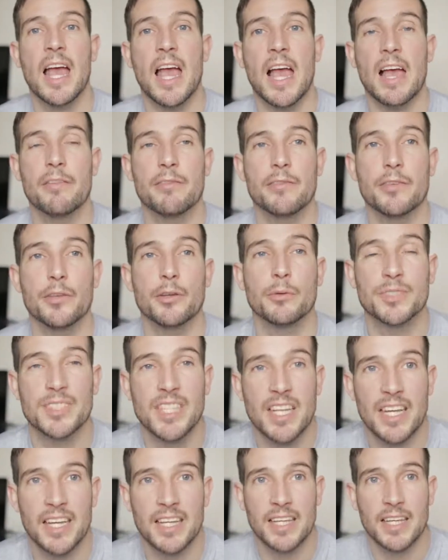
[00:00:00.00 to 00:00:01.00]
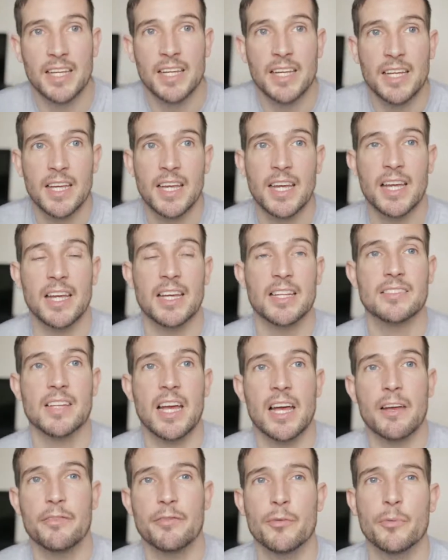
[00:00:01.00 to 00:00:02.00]
FUT, is
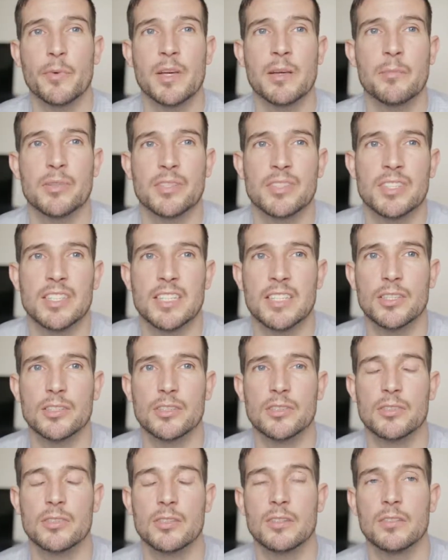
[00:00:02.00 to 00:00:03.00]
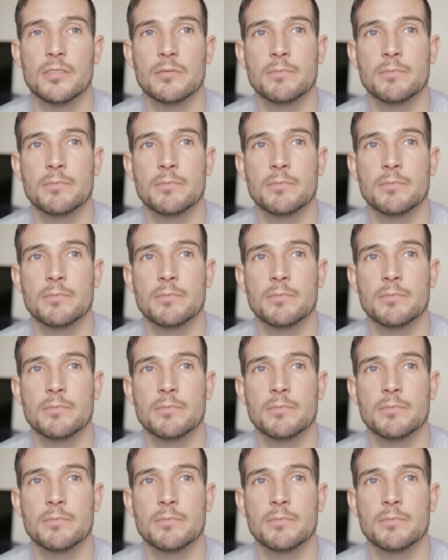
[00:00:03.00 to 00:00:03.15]
FUE procedures